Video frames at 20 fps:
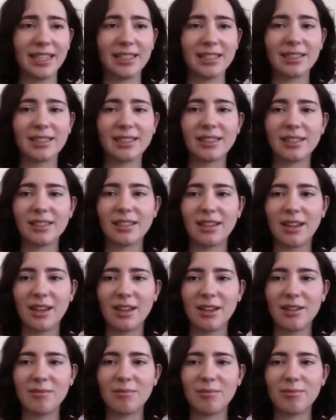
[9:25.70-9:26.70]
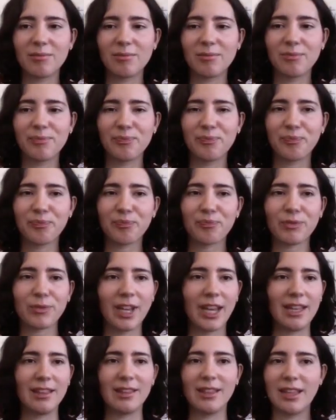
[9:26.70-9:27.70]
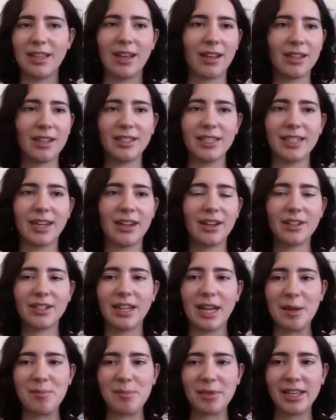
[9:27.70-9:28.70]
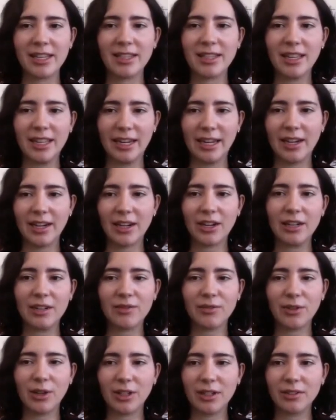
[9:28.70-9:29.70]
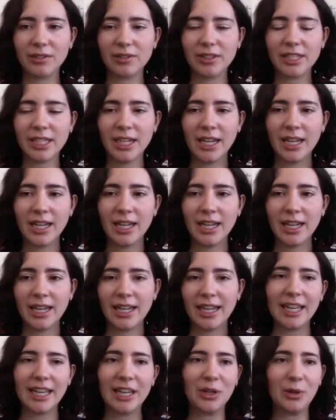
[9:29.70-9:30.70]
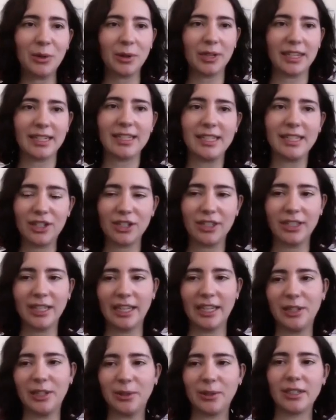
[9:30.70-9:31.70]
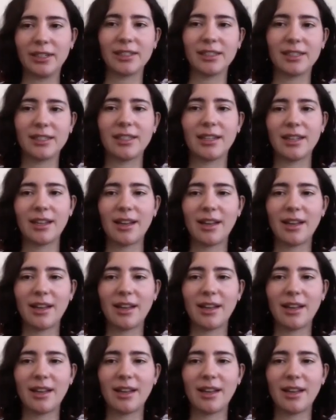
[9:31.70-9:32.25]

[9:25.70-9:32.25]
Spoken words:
is in that entire timeline that they are involved in an organization like yours.